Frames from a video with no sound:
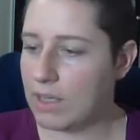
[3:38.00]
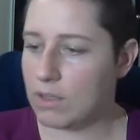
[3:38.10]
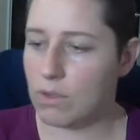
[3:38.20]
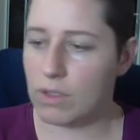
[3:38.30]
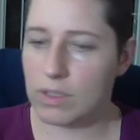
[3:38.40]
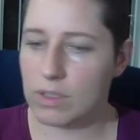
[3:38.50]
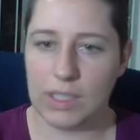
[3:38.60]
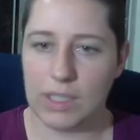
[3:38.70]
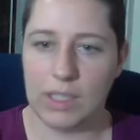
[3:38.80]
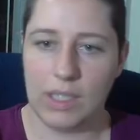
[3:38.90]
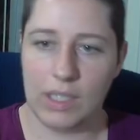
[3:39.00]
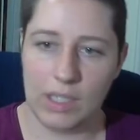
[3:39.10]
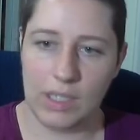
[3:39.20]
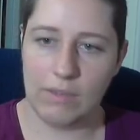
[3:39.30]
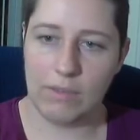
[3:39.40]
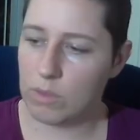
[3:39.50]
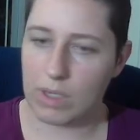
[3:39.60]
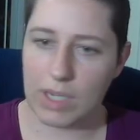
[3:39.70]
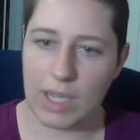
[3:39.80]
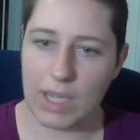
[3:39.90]
And of course, if you
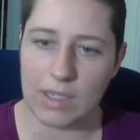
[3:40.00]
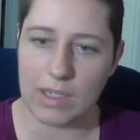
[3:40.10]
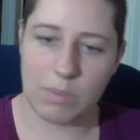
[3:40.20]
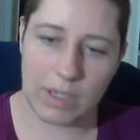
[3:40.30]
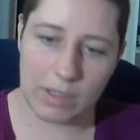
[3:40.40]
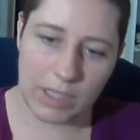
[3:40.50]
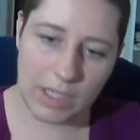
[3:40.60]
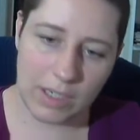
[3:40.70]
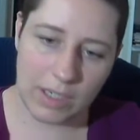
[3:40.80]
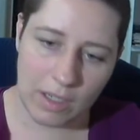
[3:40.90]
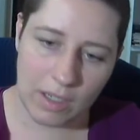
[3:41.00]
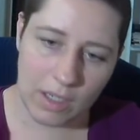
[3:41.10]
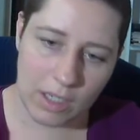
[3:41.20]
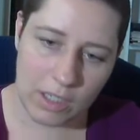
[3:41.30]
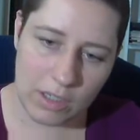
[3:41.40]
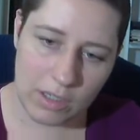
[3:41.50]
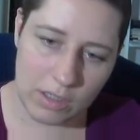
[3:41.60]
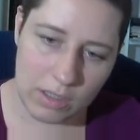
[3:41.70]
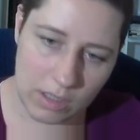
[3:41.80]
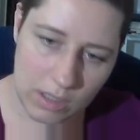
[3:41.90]
want to add another petal here,
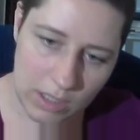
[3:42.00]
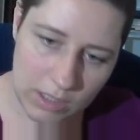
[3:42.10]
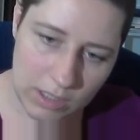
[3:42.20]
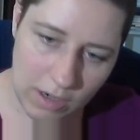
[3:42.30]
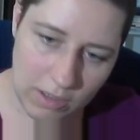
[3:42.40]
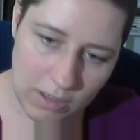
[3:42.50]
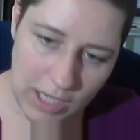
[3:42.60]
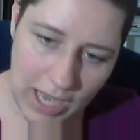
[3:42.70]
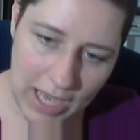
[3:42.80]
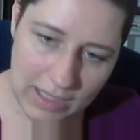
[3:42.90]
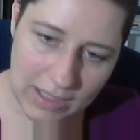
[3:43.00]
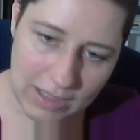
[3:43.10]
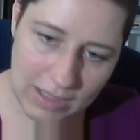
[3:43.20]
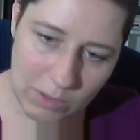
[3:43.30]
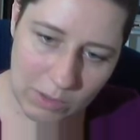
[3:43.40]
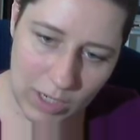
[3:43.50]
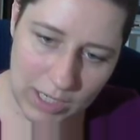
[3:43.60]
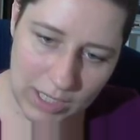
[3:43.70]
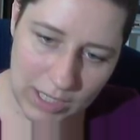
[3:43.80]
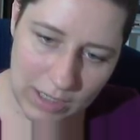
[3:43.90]
it's hard to add something right
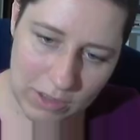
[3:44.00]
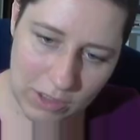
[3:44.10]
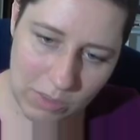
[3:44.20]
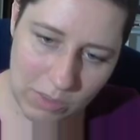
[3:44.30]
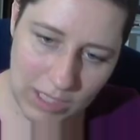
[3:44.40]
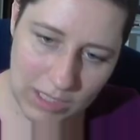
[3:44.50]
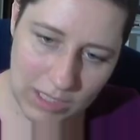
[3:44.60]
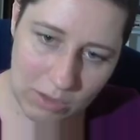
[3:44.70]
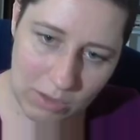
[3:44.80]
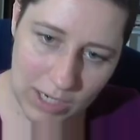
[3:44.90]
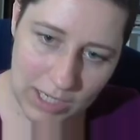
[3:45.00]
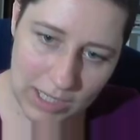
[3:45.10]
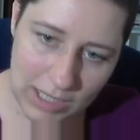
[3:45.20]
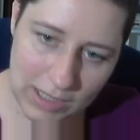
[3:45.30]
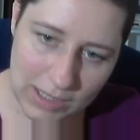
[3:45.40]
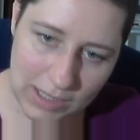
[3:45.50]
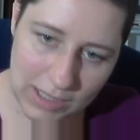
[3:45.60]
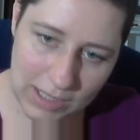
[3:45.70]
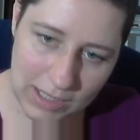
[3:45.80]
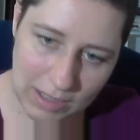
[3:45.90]
in here, so you might need to create it and then
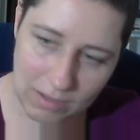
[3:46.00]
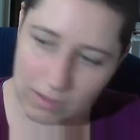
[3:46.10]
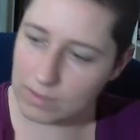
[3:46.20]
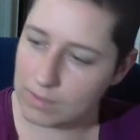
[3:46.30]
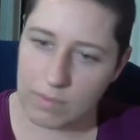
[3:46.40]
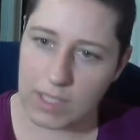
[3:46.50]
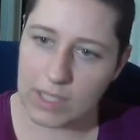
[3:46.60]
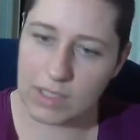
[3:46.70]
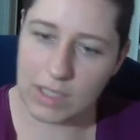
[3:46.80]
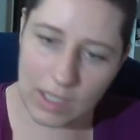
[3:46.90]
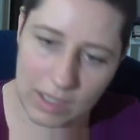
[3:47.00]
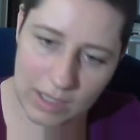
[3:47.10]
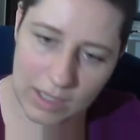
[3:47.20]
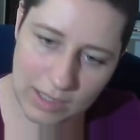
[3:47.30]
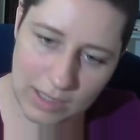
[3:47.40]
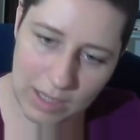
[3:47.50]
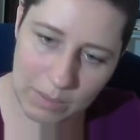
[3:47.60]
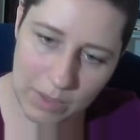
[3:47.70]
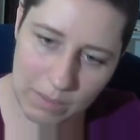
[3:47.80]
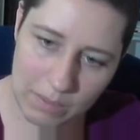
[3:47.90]
slide it down. That's not a
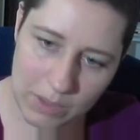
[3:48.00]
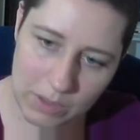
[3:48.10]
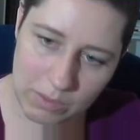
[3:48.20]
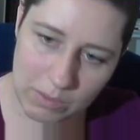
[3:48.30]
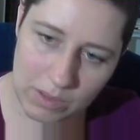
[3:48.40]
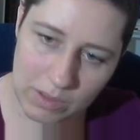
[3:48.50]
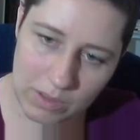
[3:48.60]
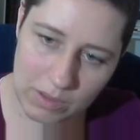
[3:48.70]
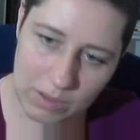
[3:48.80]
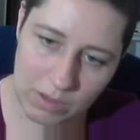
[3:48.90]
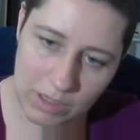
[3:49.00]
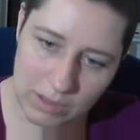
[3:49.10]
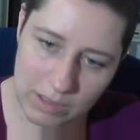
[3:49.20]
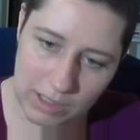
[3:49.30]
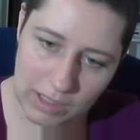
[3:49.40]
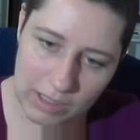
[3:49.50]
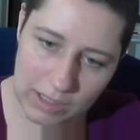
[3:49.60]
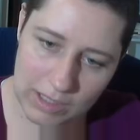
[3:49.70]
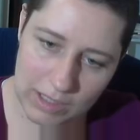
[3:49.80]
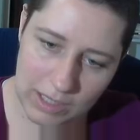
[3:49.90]
problem, so create a thing like
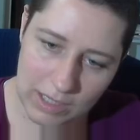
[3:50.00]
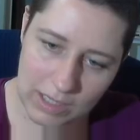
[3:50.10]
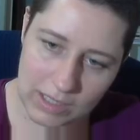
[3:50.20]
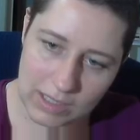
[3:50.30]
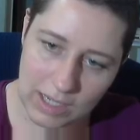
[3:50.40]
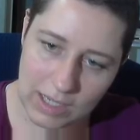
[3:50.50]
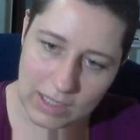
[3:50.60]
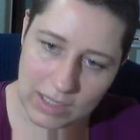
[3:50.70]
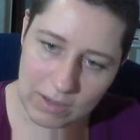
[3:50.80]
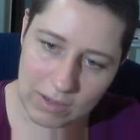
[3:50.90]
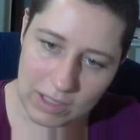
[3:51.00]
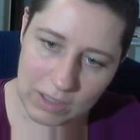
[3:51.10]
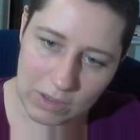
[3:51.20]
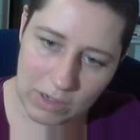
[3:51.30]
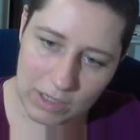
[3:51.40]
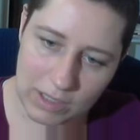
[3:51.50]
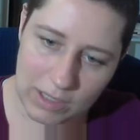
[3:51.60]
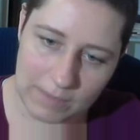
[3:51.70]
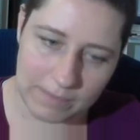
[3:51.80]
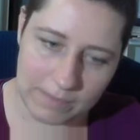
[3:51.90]
this, slide it down, and then correct
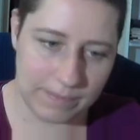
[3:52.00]
it.